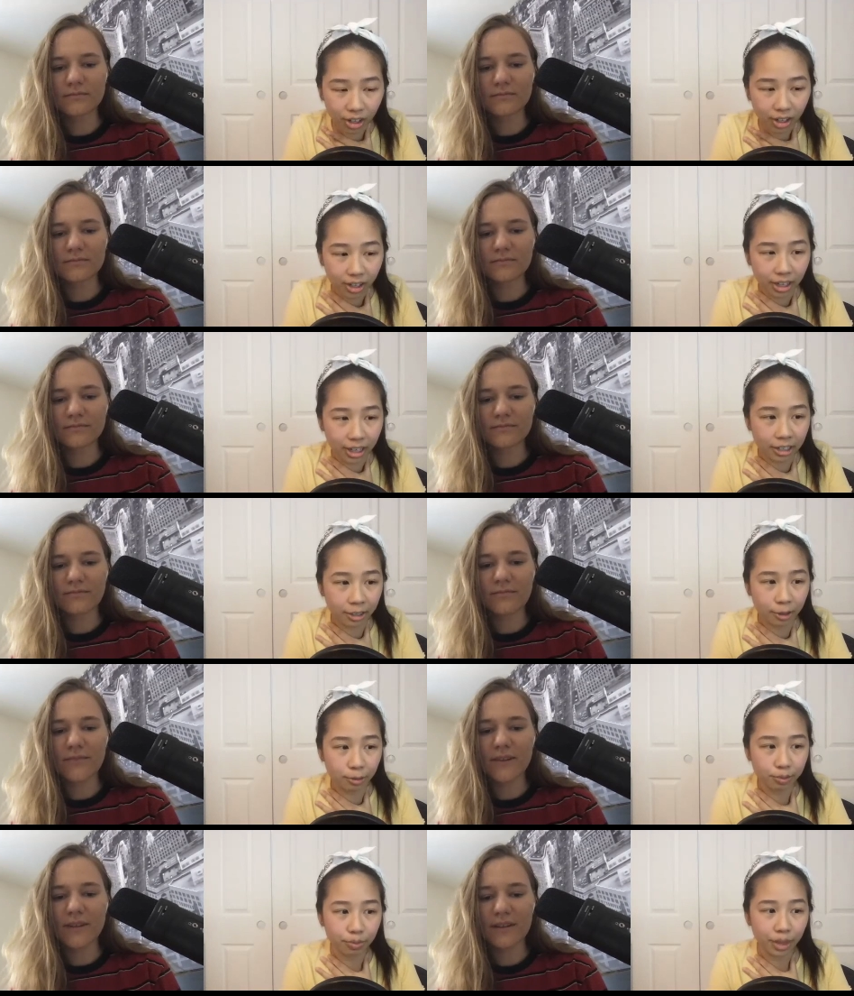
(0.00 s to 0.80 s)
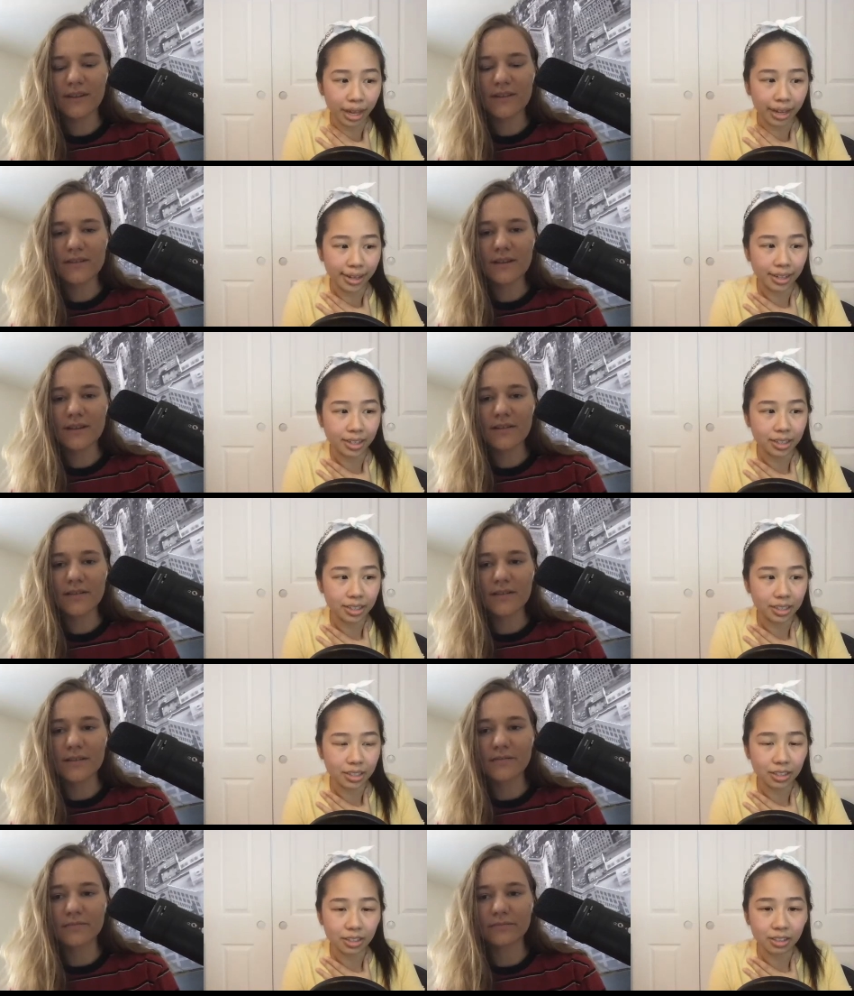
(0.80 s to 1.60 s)
Speaker 1: Um and
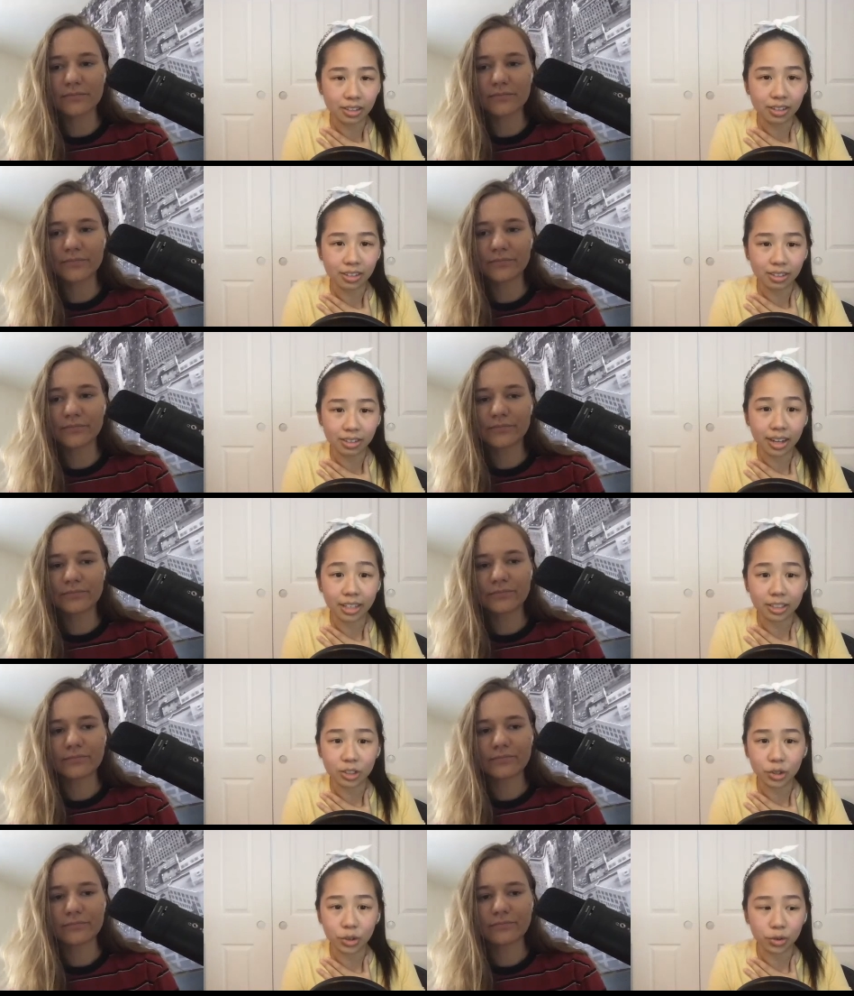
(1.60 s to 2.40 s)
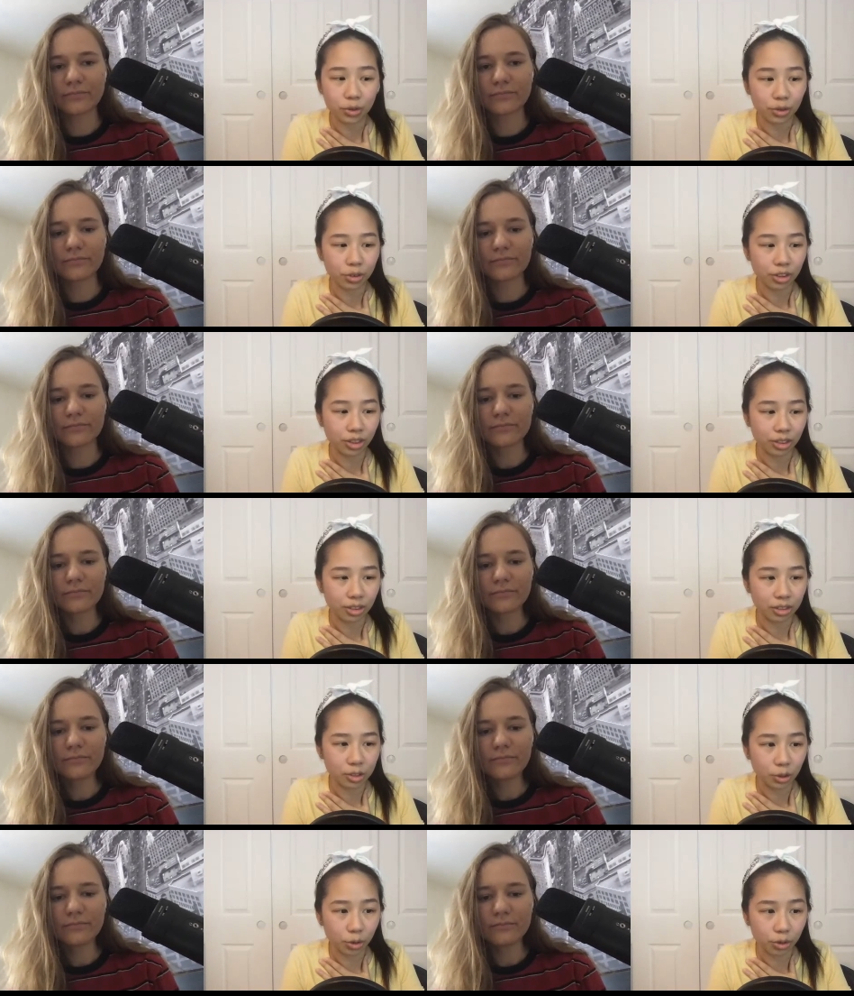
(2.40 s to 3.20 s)
exactly. yeah, so
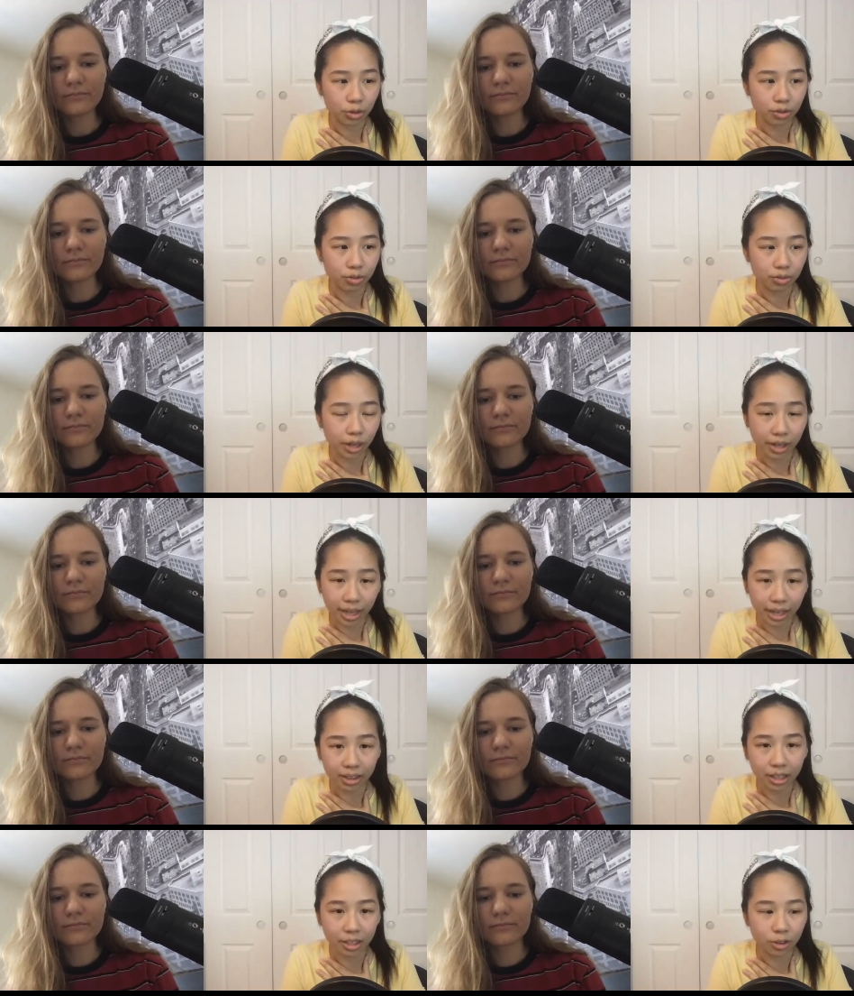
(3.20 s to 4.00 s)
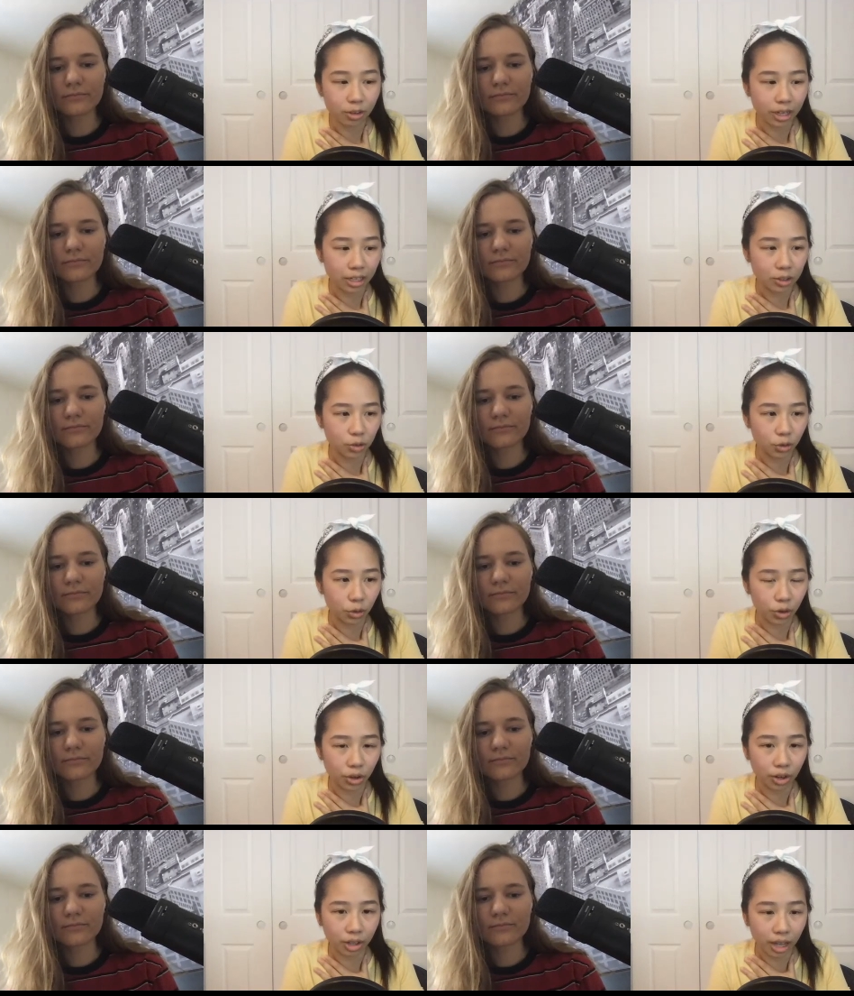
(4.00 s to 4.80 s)
so again, thank you guys
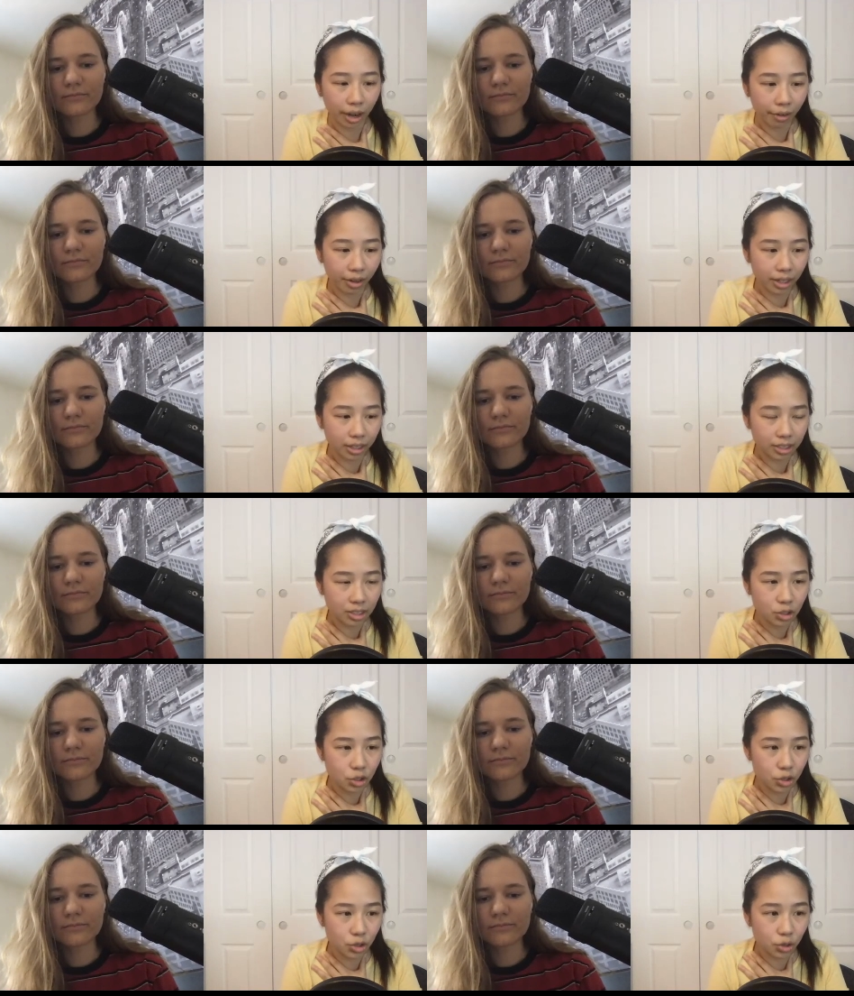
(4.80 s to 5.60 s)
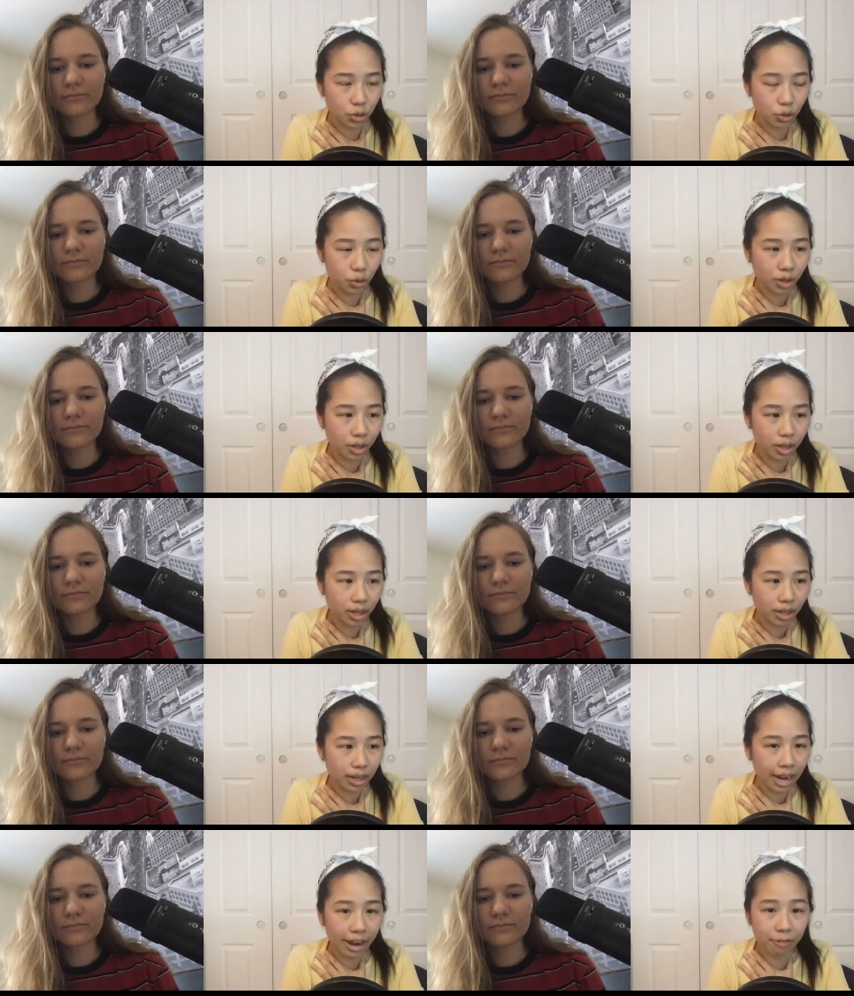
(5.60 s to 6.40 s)
for allowing us to
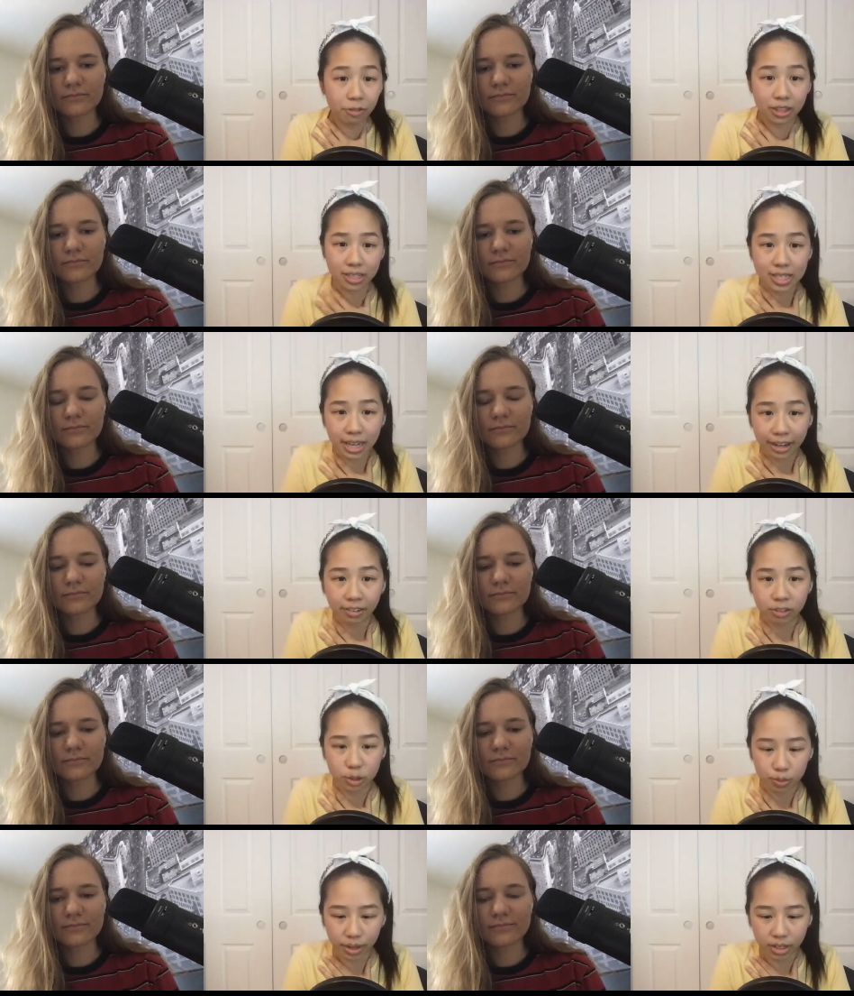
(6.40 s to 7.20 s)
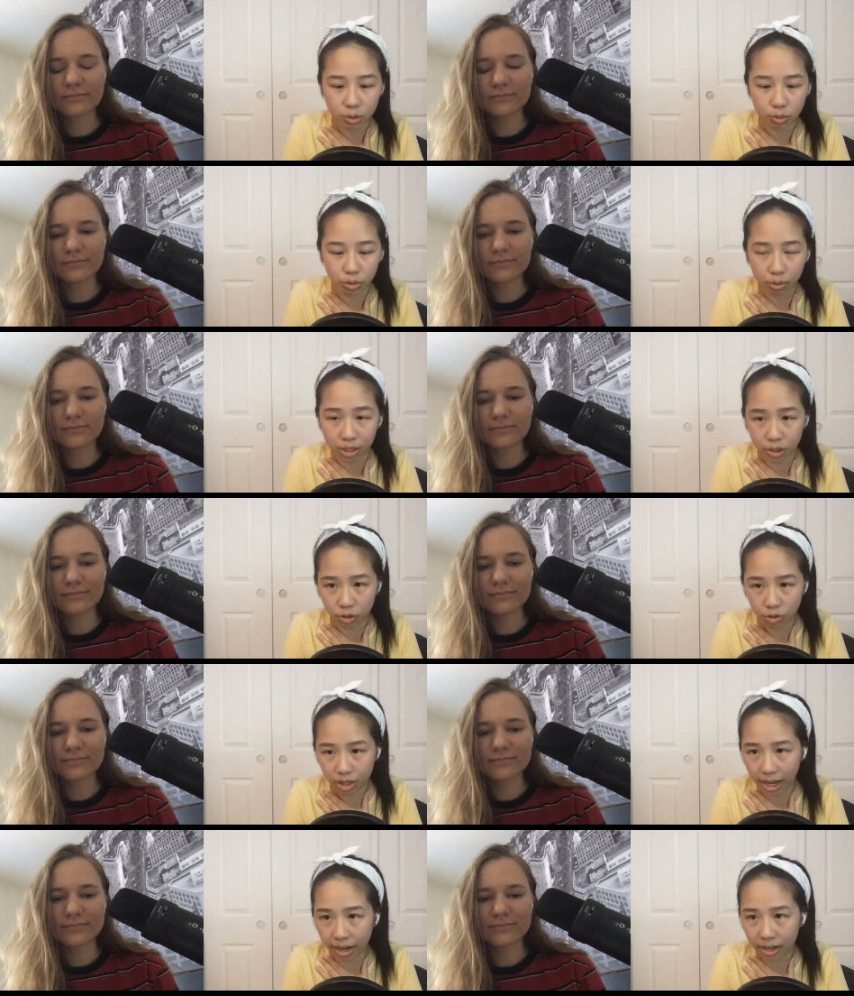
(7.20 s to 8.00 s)
have this kind of space where we do
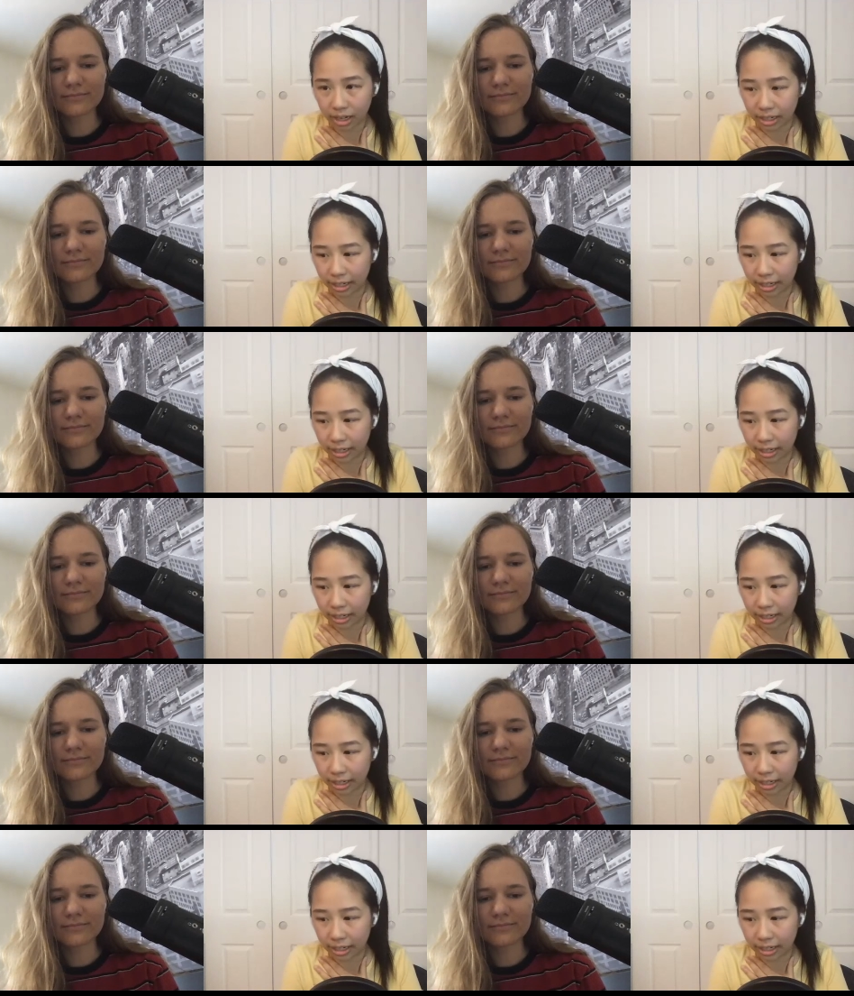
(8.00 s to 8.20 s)
that.